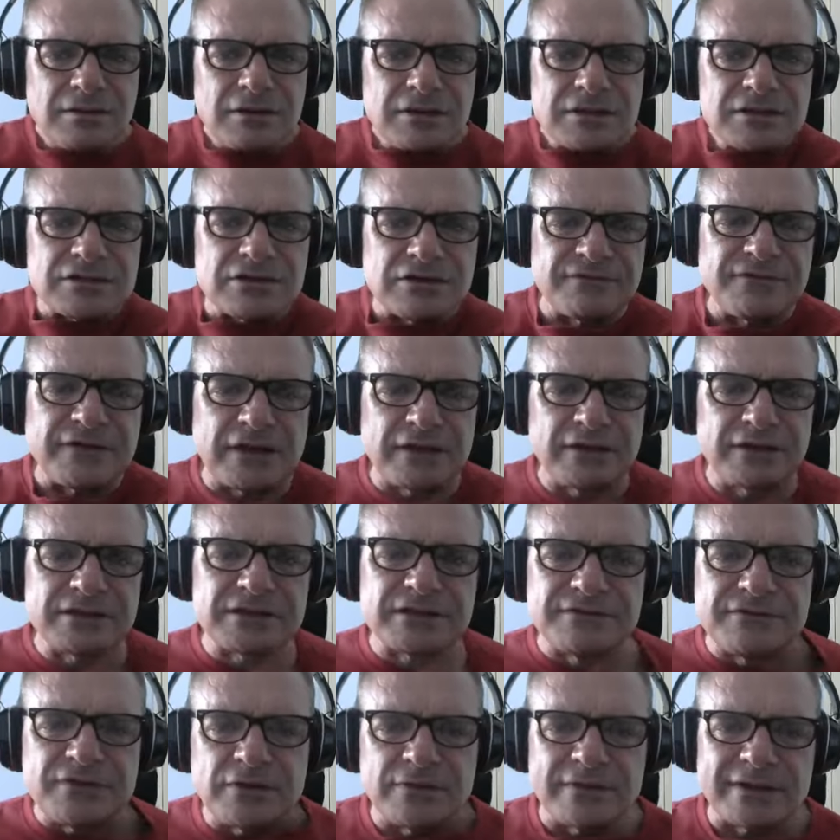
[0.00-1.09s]
surveillance
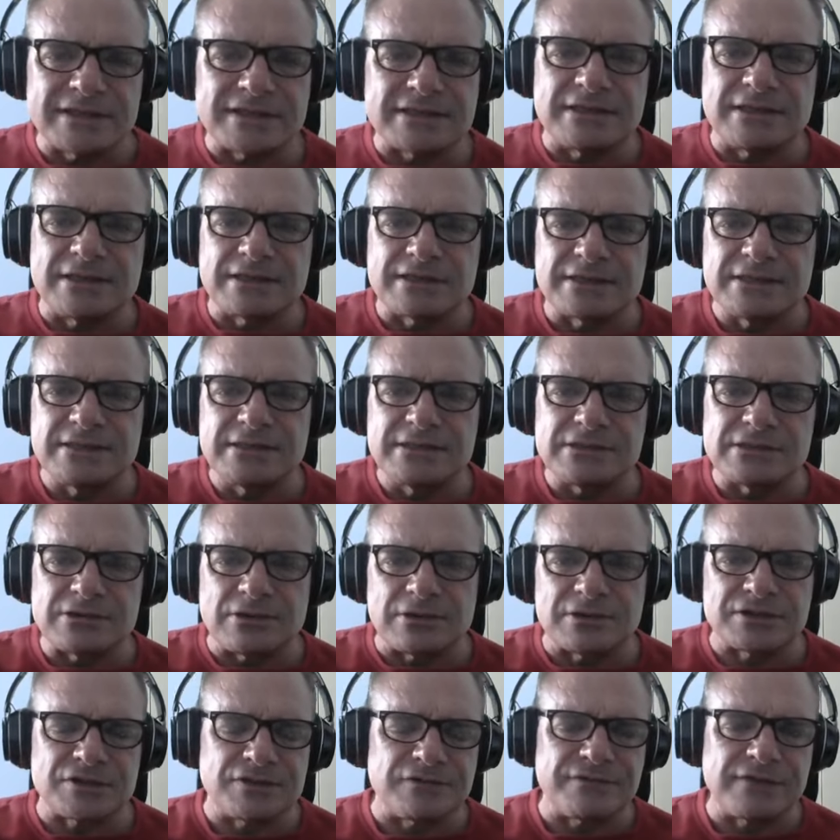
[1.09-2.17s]
of U.S. citizens
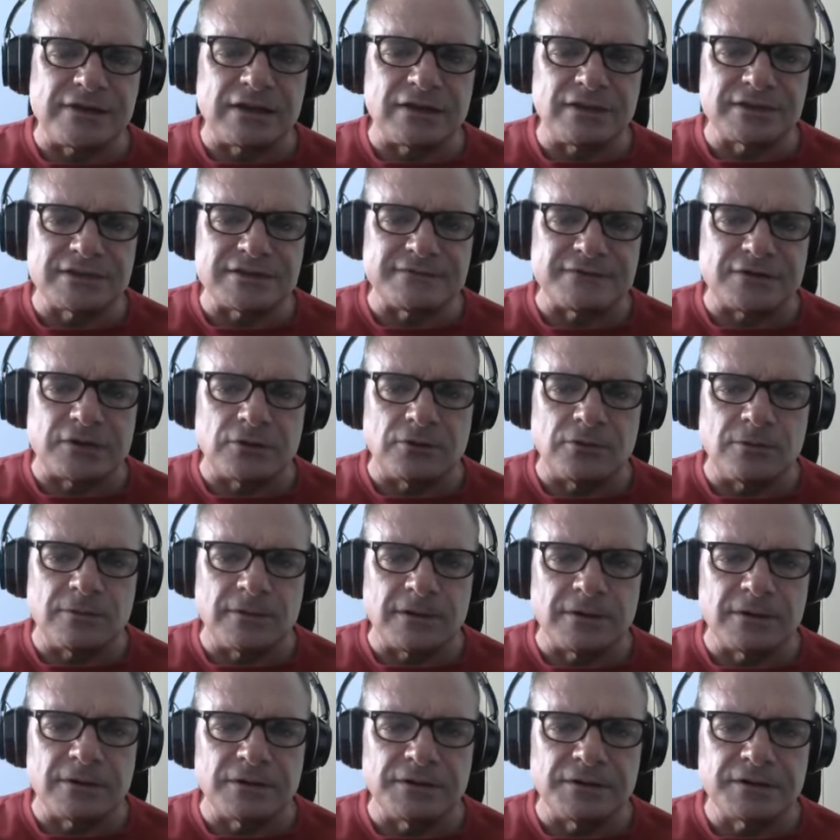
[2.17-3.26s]
or surveillance of the whole
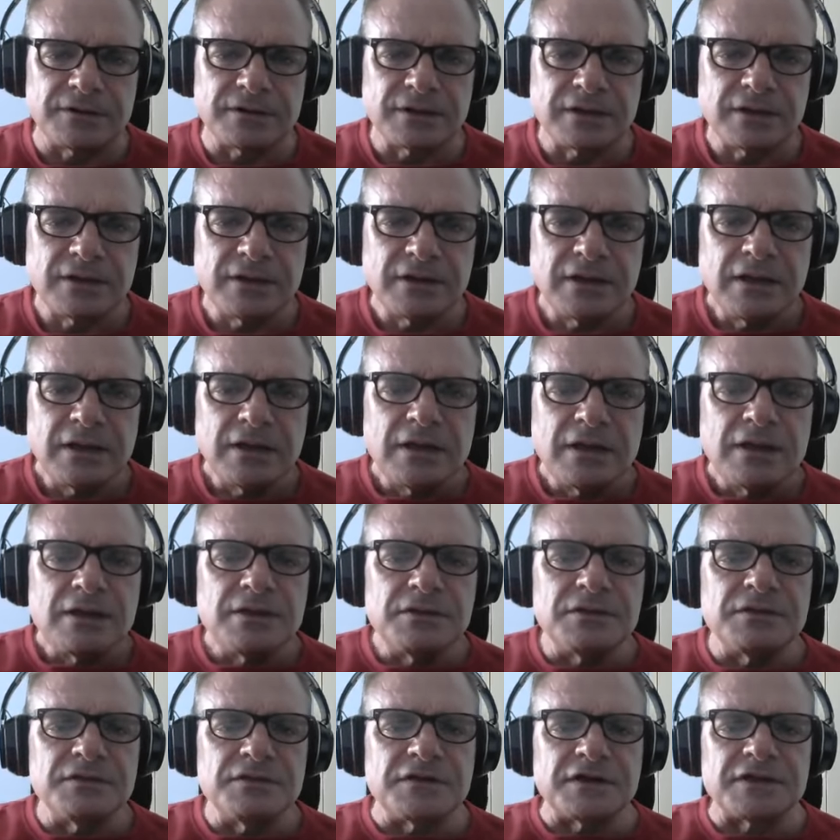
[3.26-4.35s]
world.
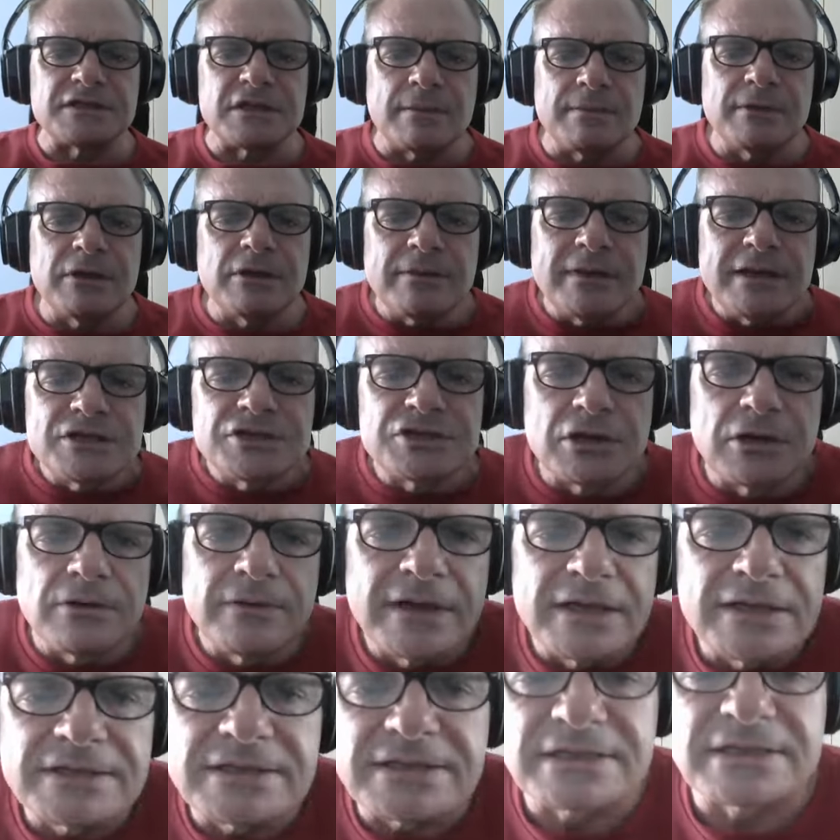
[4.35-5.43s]
The WHO
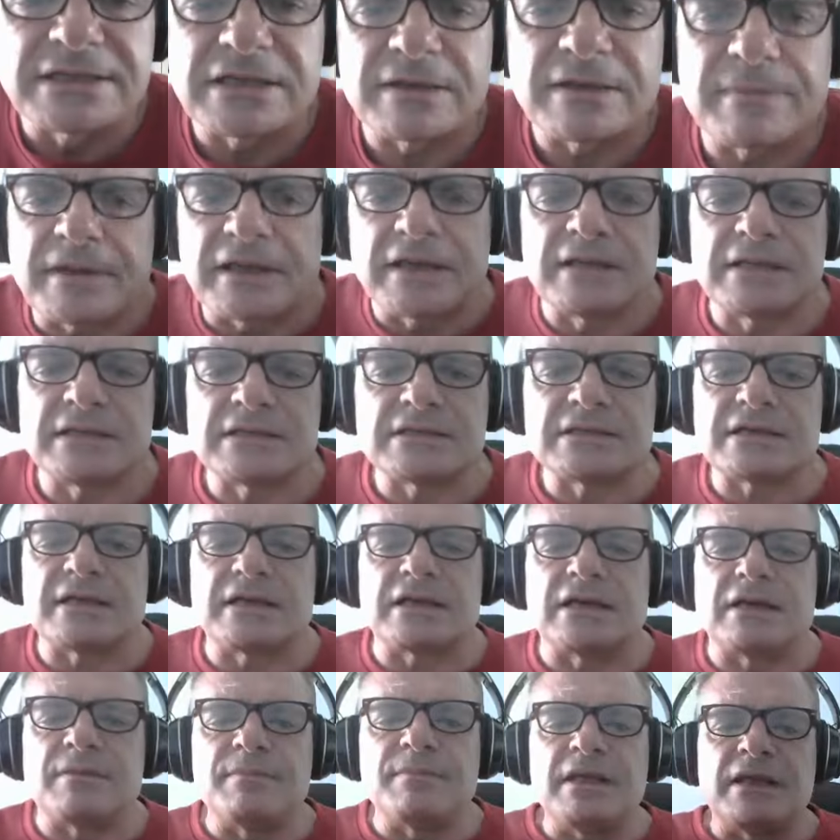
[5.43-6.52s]
anticipates
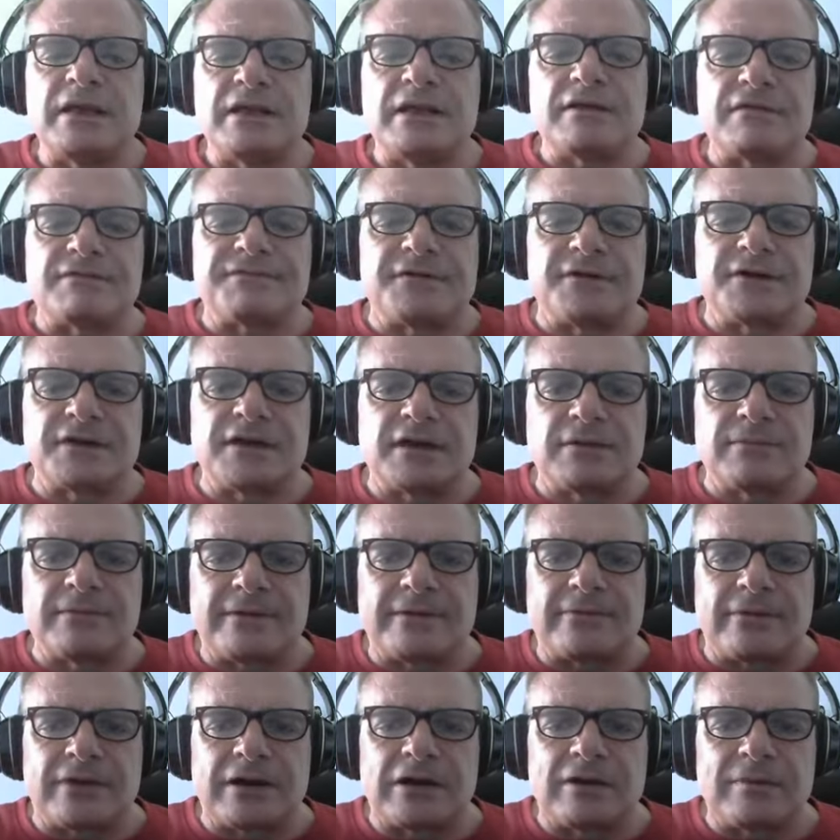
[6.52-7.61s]
an immediate funding
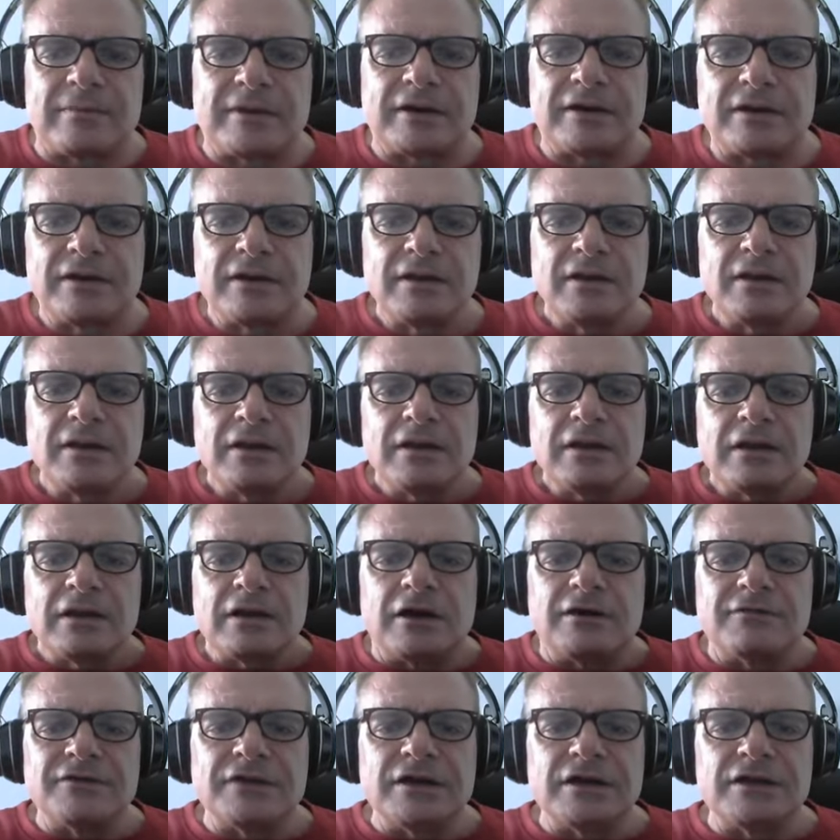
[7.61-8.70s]
requirement
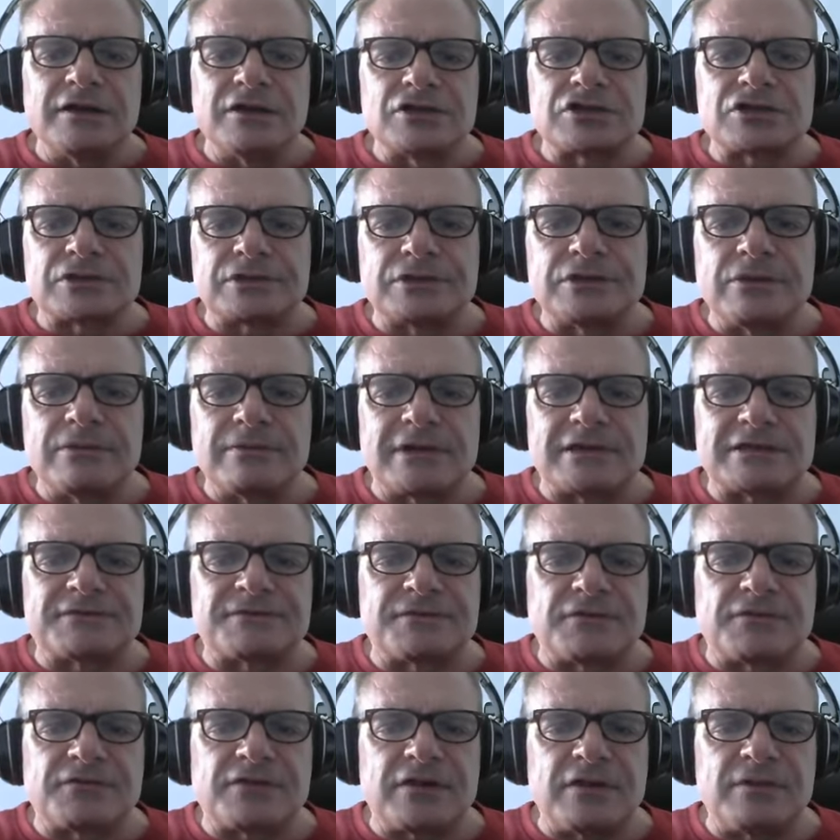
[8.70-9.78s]
of an initial U.S.
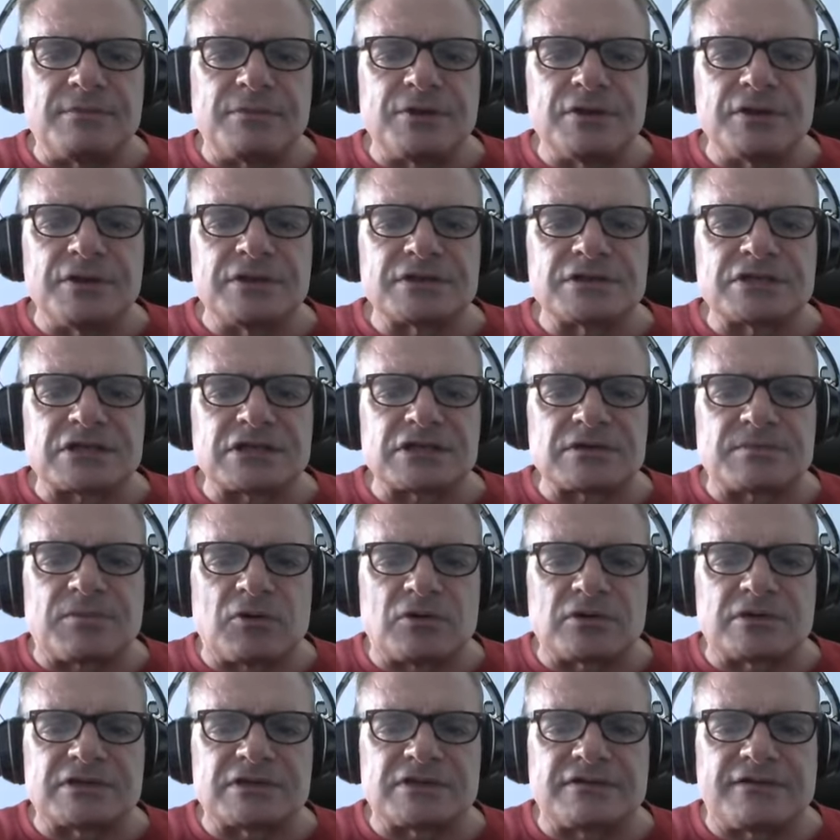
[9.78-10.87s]
15 million to
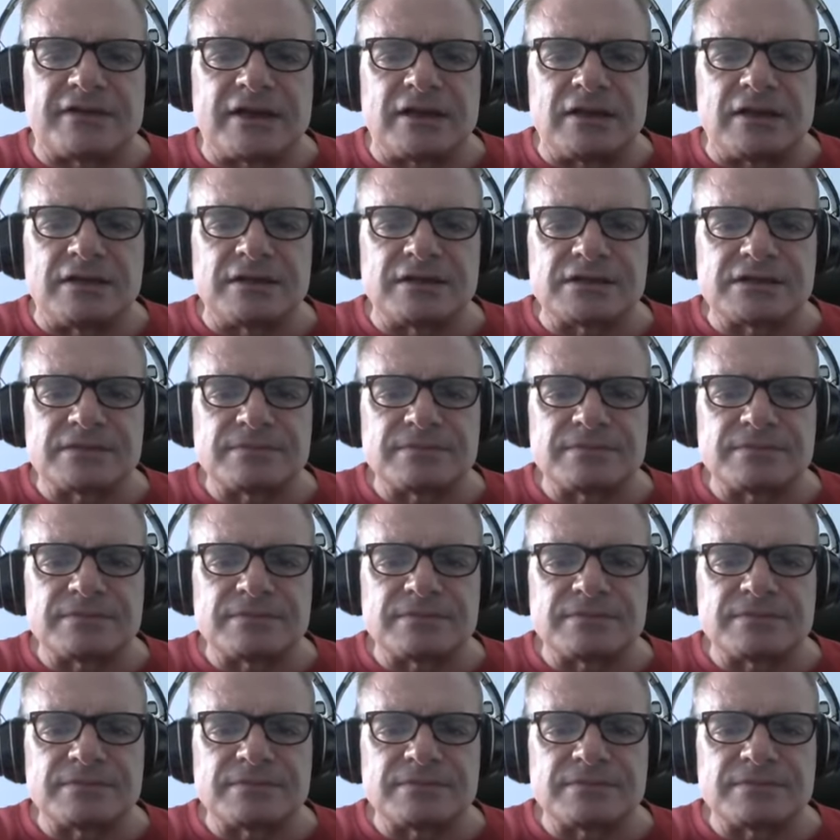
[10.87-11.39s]
support surveillance,